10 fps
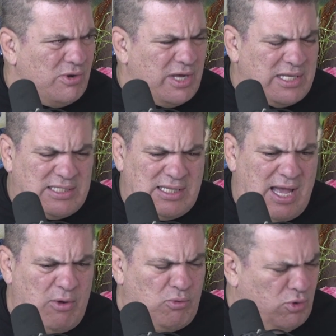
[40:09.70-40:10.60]
So, you
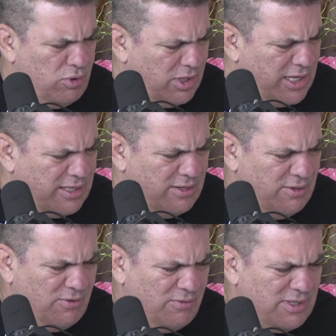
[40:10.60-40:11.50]
know, I would look like,
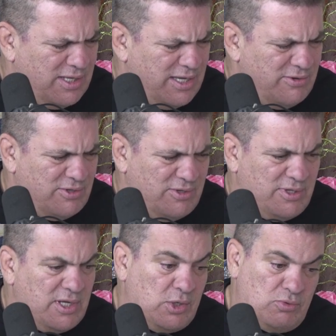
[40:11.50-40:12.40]
what the hell? I
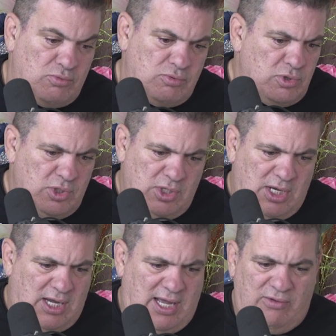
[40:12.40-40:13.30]
don't know.
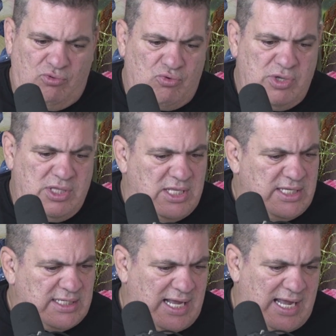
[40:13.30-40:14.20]
I have to eat
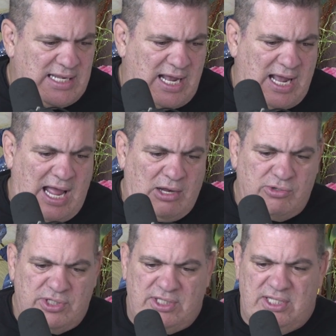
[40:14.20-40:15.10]
this kind of
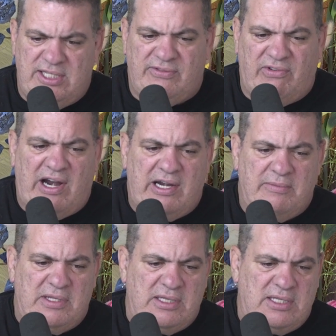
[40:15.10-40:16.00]
calories, this
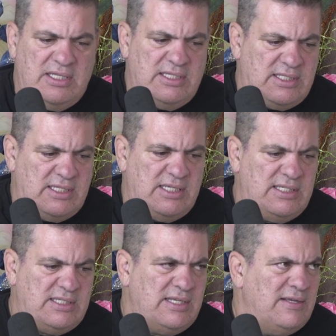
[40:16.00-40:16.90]
vitamin,
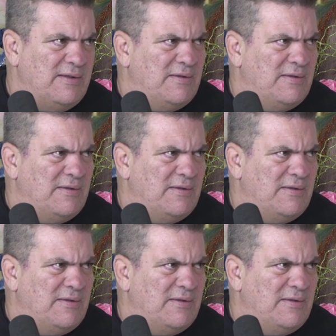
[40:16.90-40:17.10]
this.